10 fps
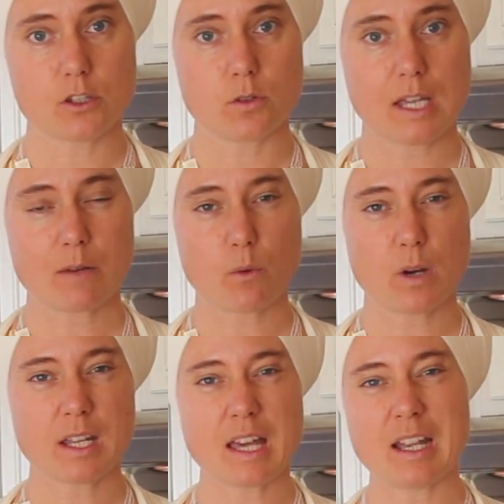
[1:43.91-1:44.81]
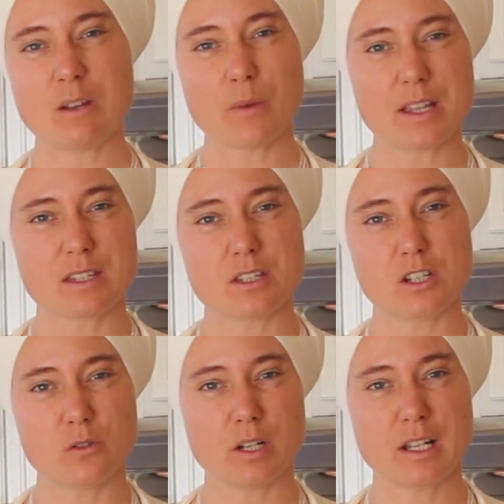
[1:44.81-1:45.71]
So again, we want to get any
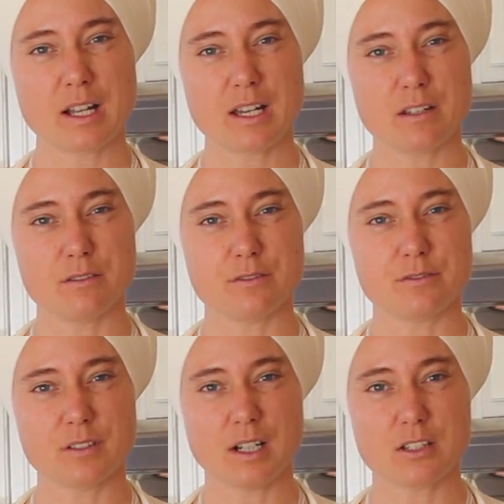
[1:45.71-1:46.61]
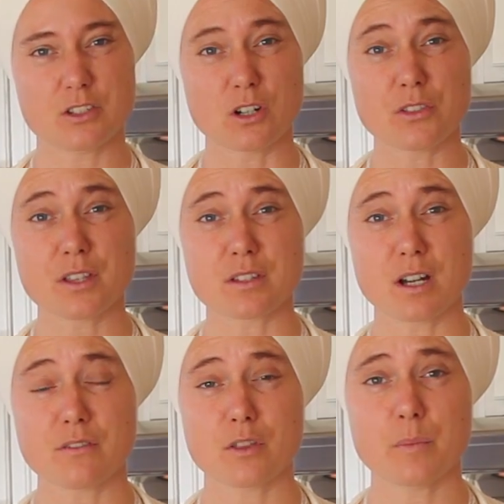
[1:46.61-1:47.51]
residue or any kind of dirt that's
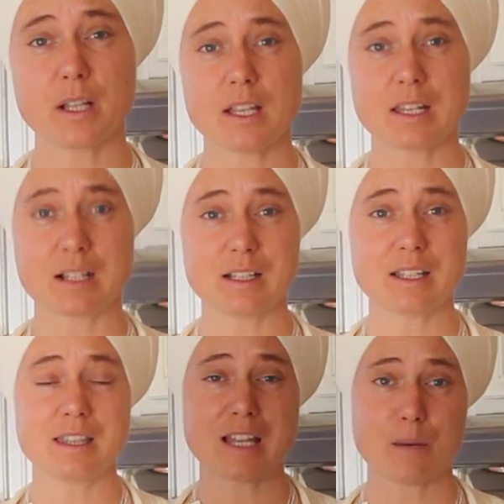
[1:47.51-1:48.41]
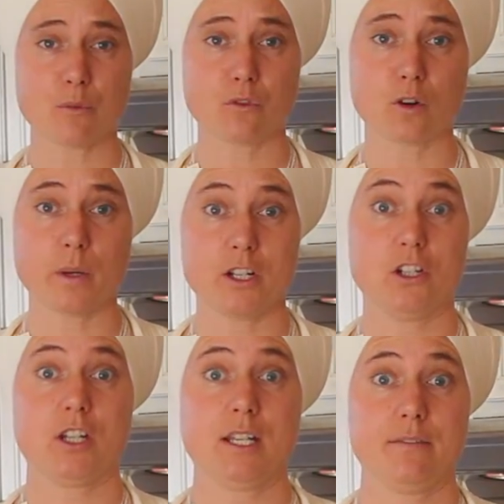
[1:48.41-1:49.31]
off the millet and clean that before we
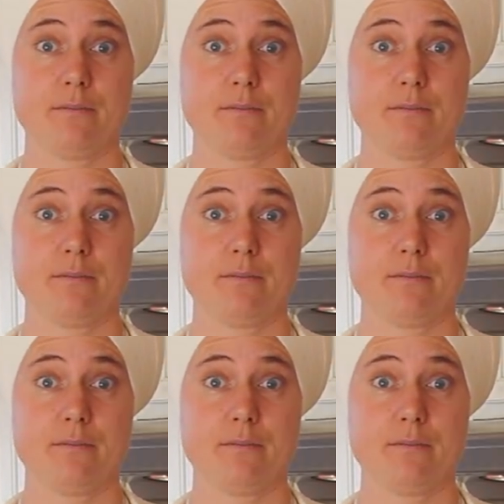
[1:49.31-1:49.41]
cook it.